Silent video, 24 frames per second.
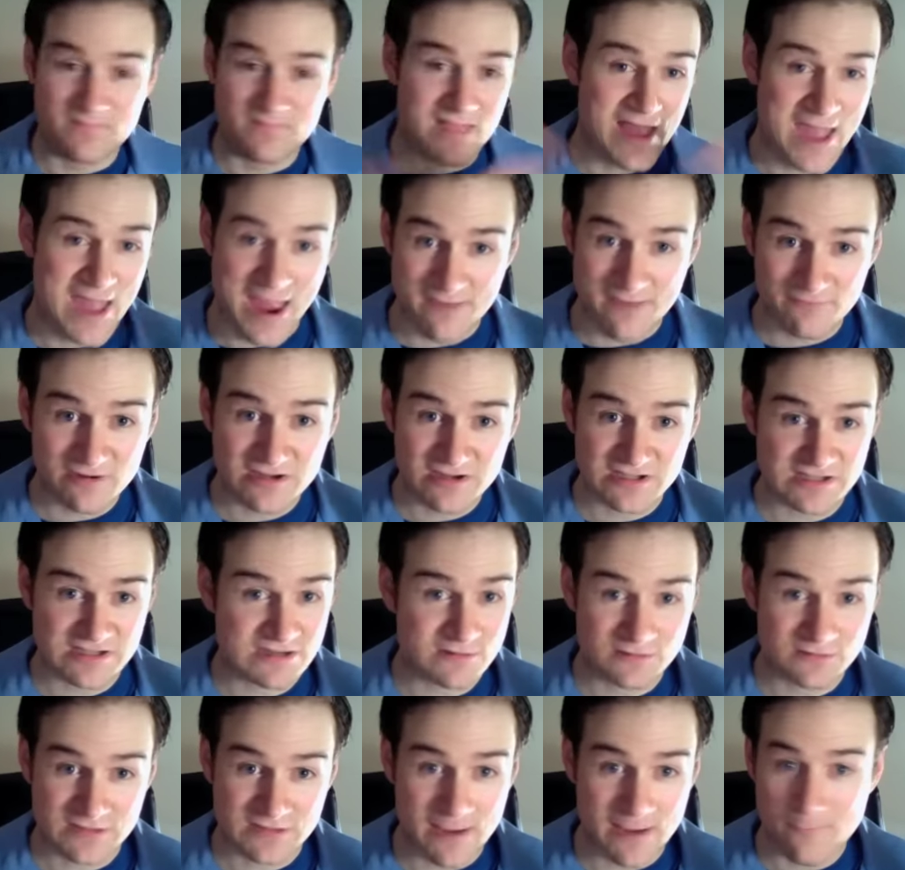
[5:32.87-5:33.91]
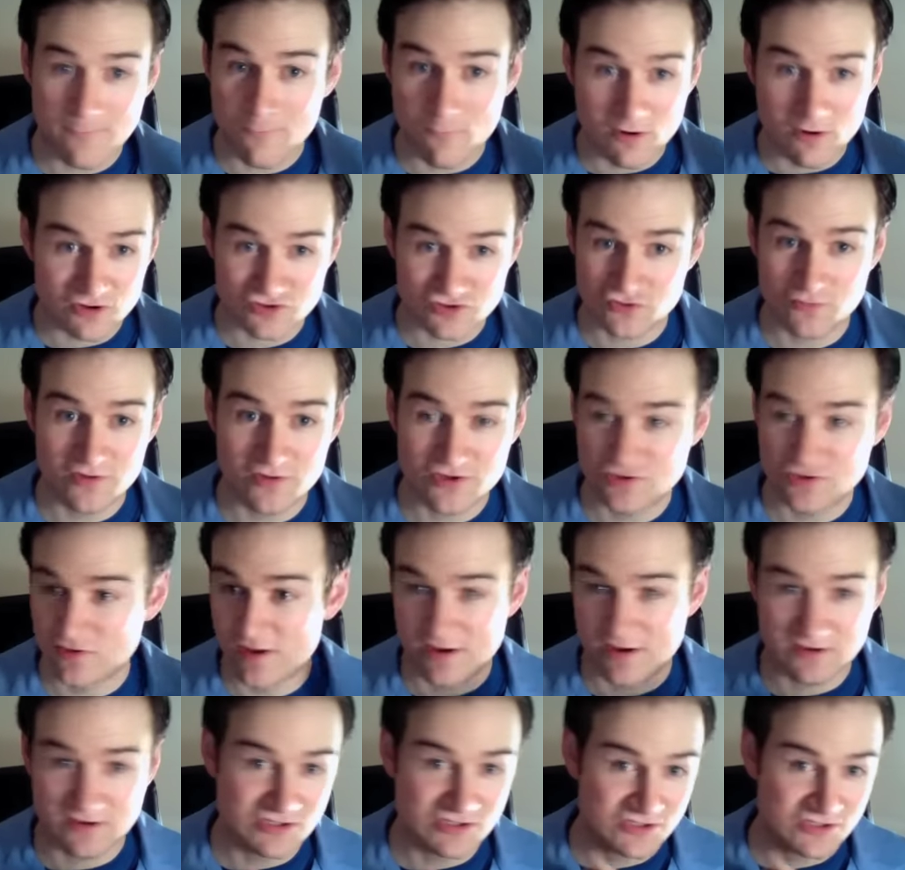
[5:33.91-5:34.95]
Every single time I watch the original, I
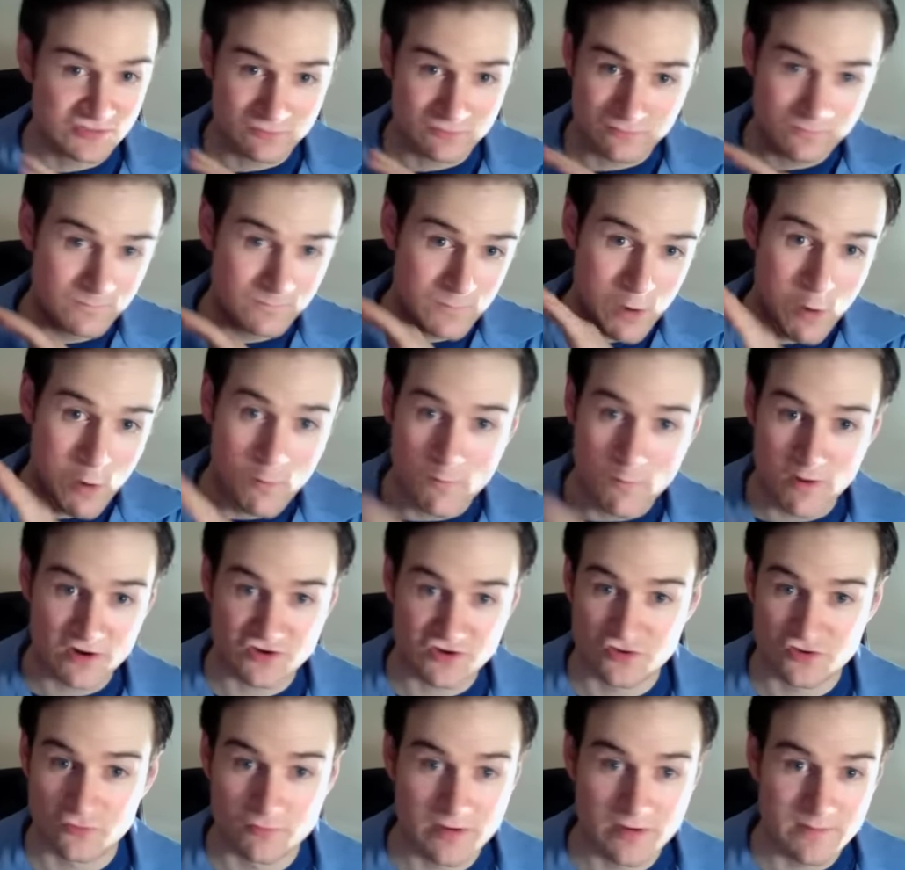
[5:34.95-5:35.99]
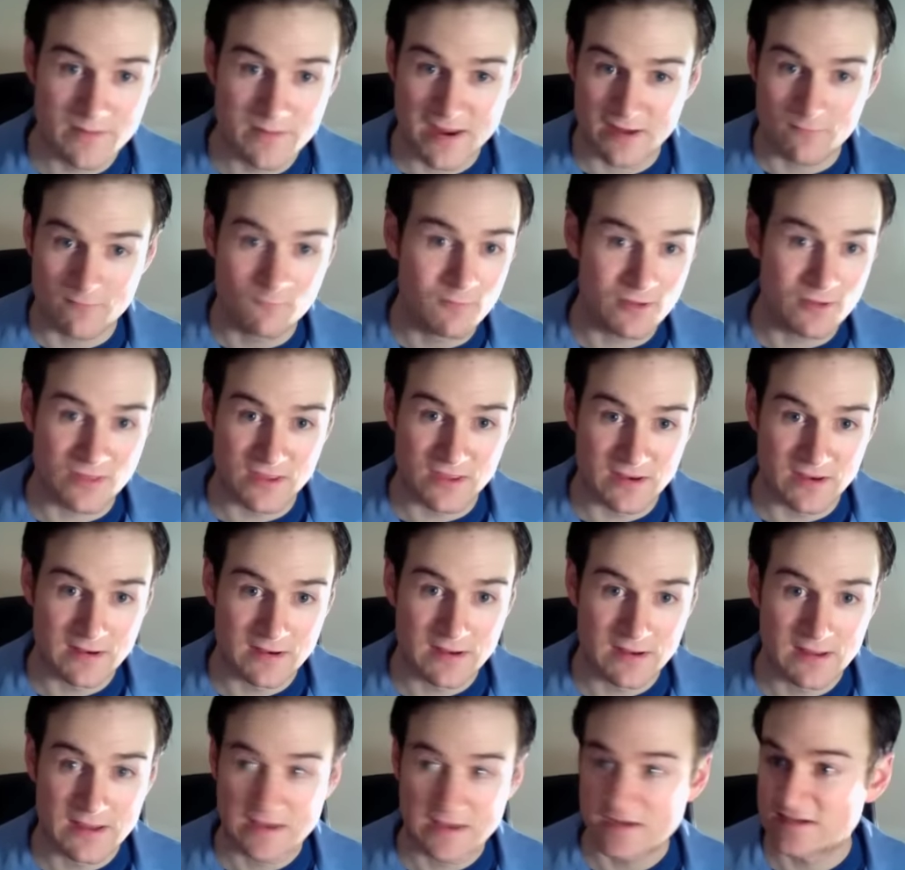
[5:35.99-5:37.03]
could just go and watch the remake with it
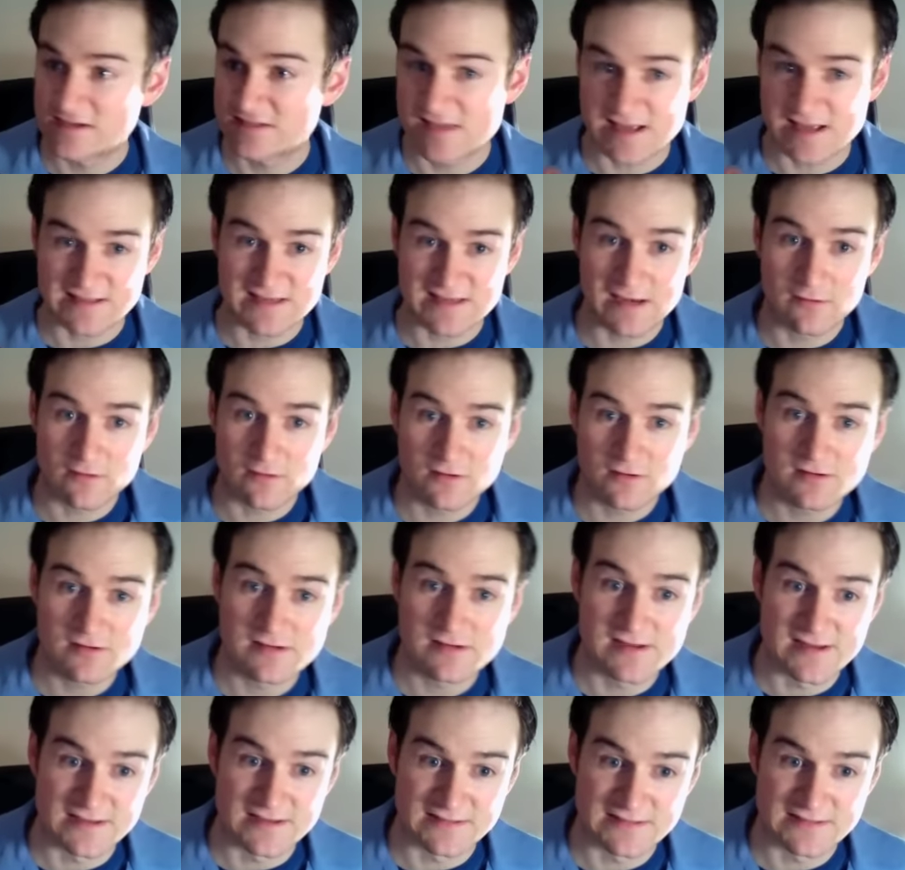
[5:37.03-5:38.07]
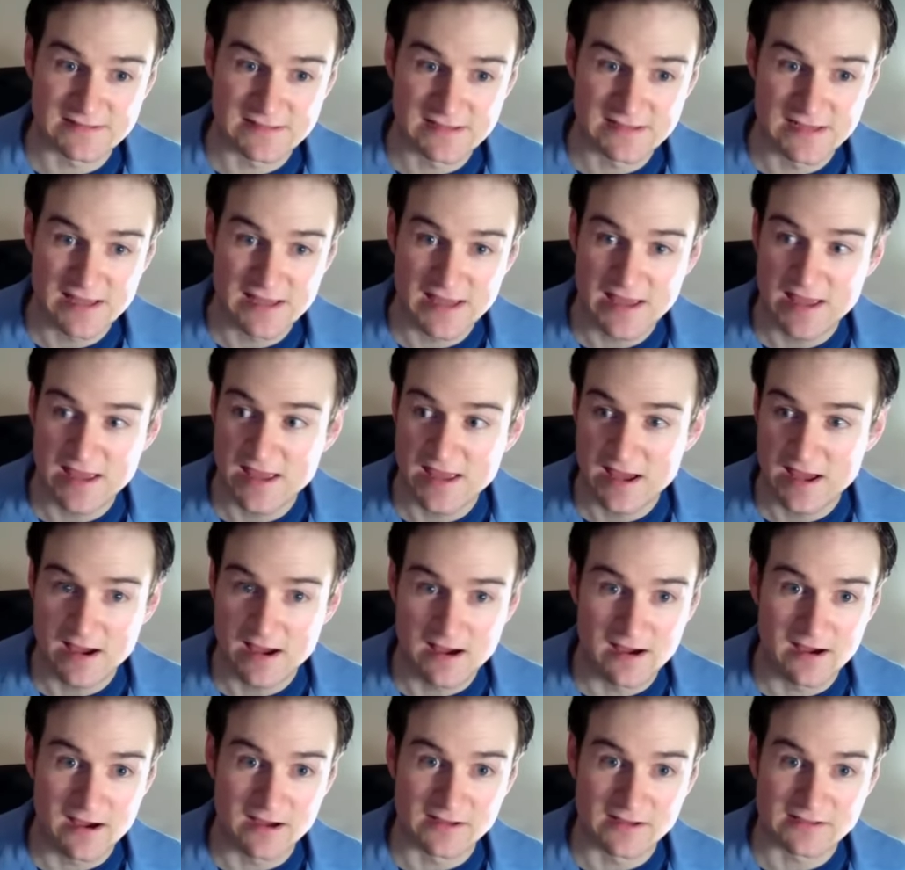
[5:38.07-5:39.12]
because that's how good it is.
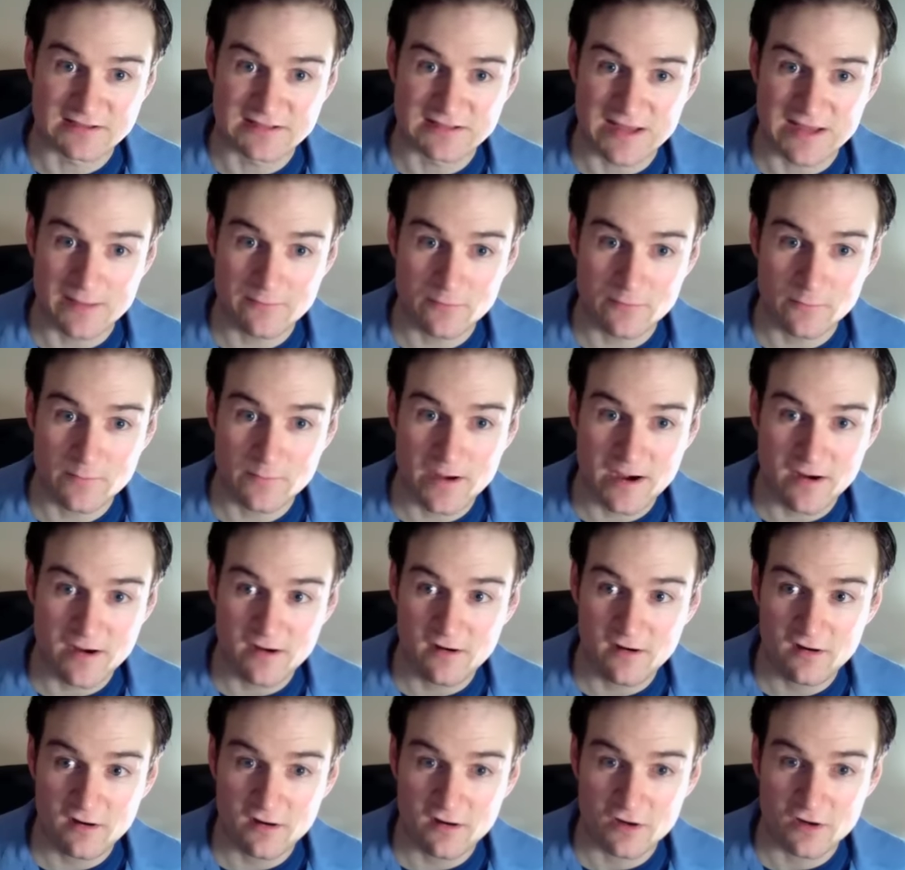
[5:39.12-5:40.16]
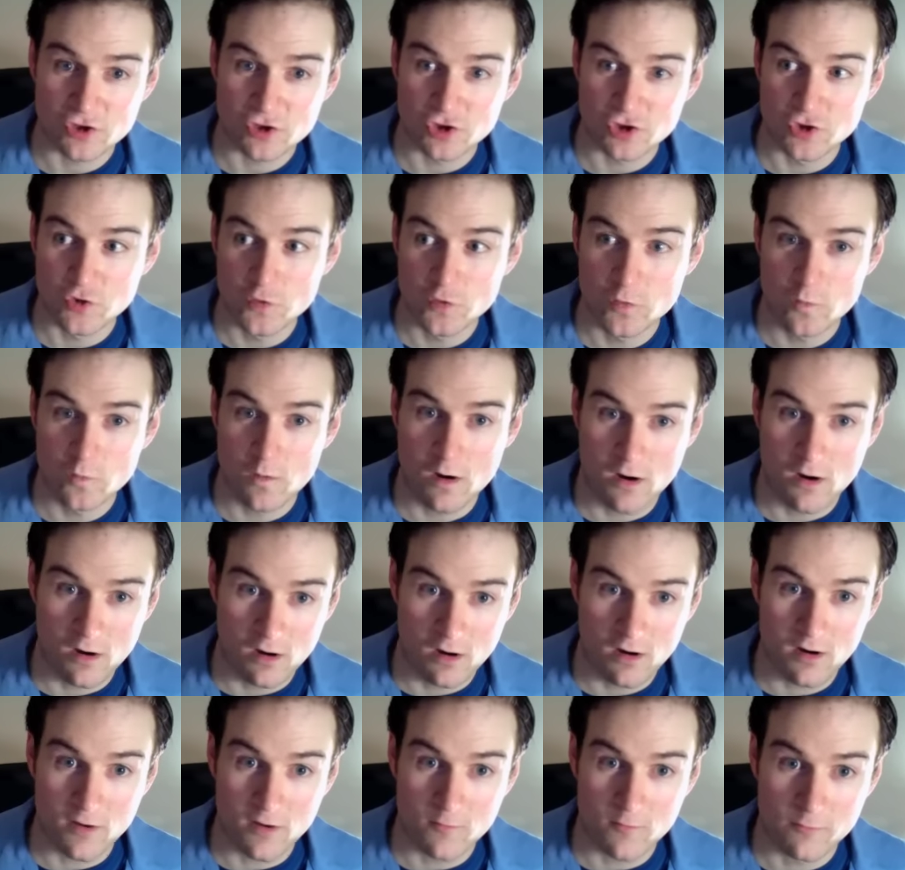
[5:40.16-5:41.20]
Uh, Samuel Bayer, you
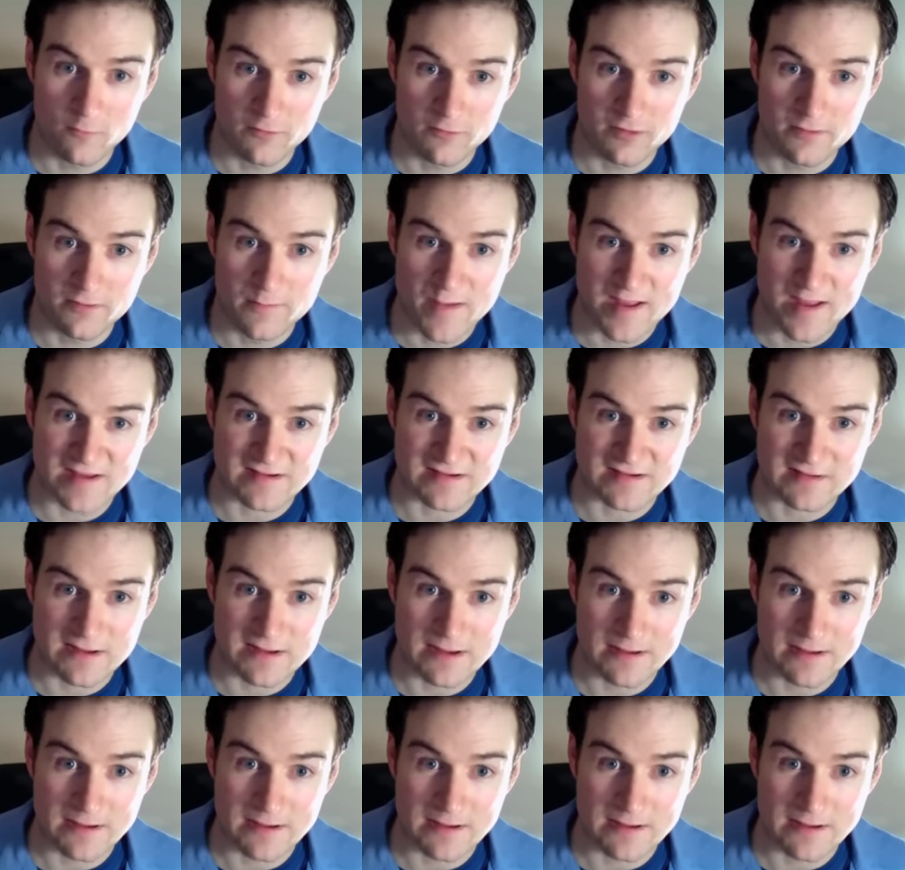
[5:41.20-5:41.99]
are one of the best